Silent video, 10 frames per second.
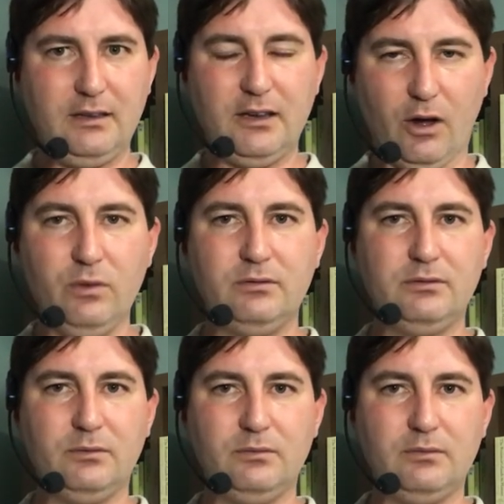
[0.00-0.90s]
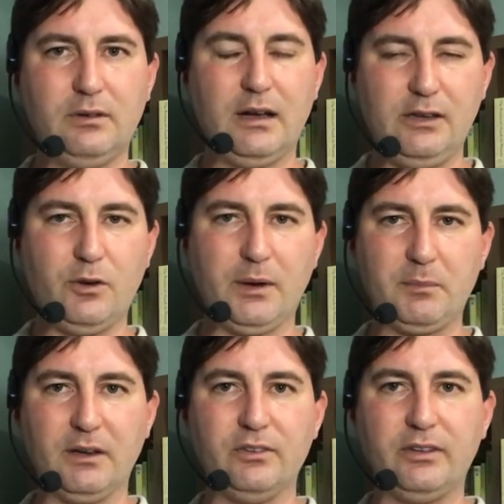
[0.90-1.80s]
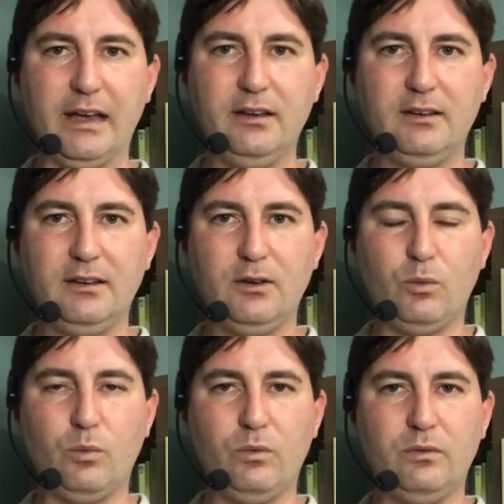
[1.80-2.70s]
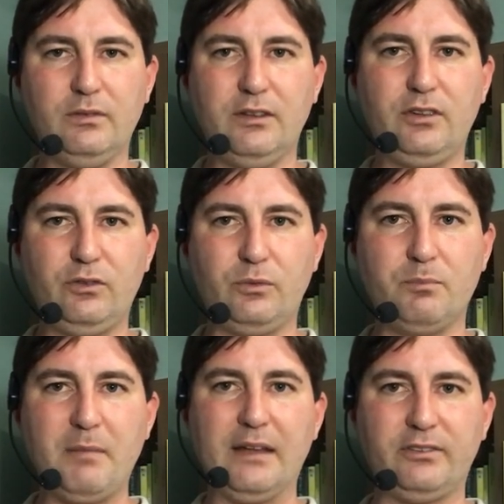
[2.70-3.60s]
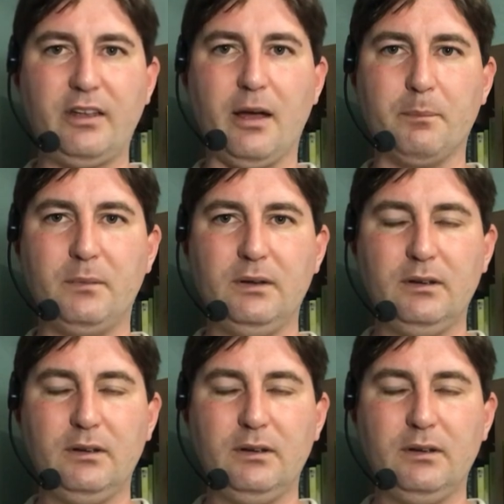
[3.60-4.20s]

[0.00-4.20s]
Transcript: you know you know what i'm going to say this is messed up.